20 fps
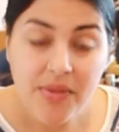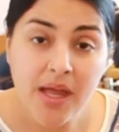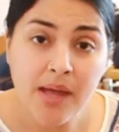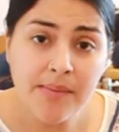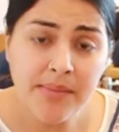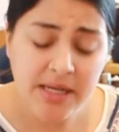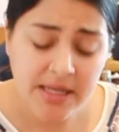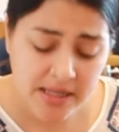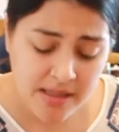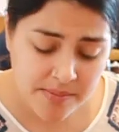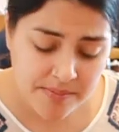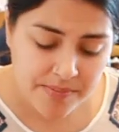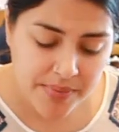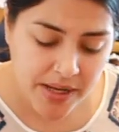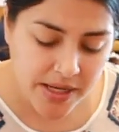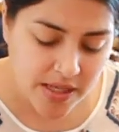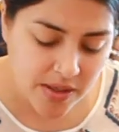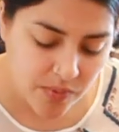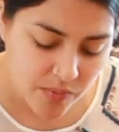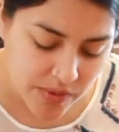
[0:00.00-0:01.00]
I'm gonna get a
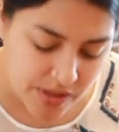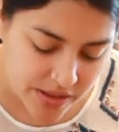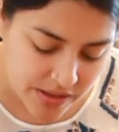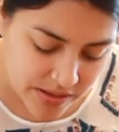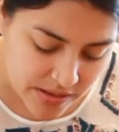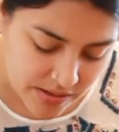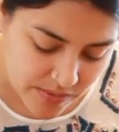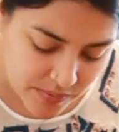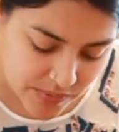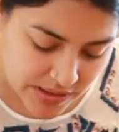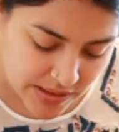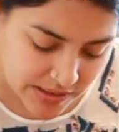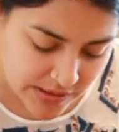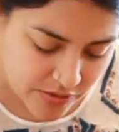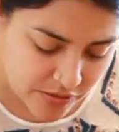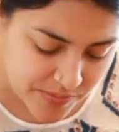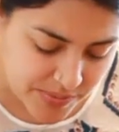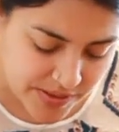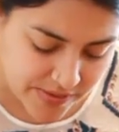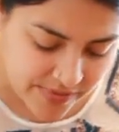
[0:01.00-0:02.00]
bite with a
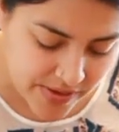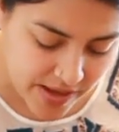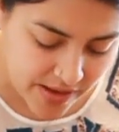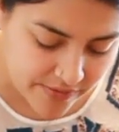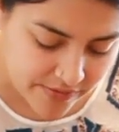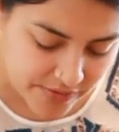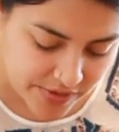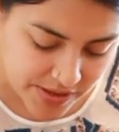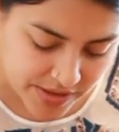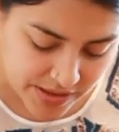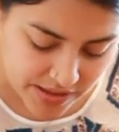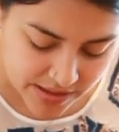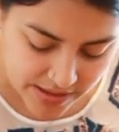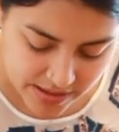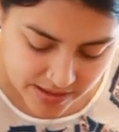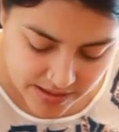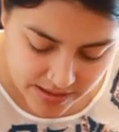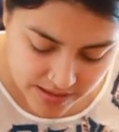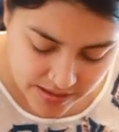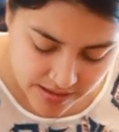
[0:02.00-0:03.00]
little bit of everything
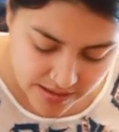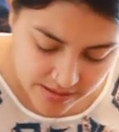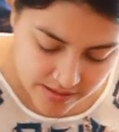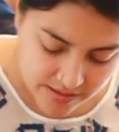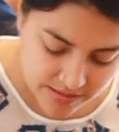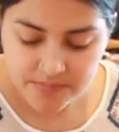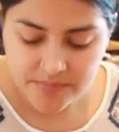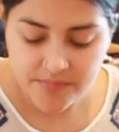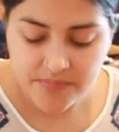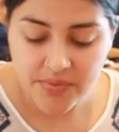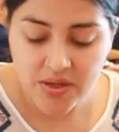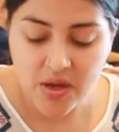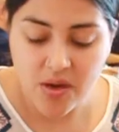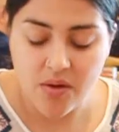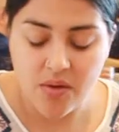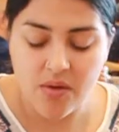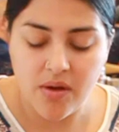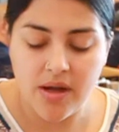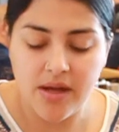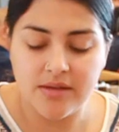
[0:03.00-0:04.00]
in here.
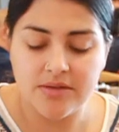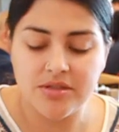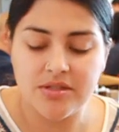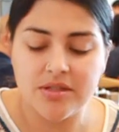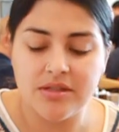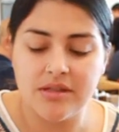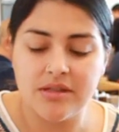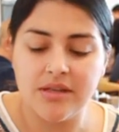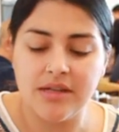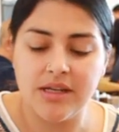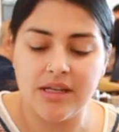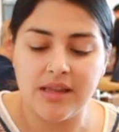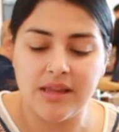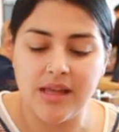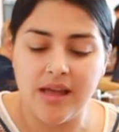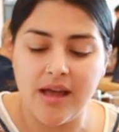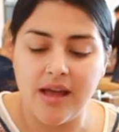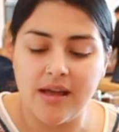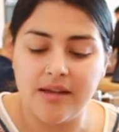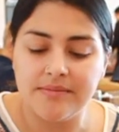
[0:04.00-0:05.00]
Oh wow, just look at
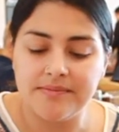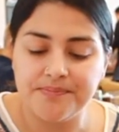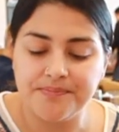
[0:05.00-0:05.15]
that.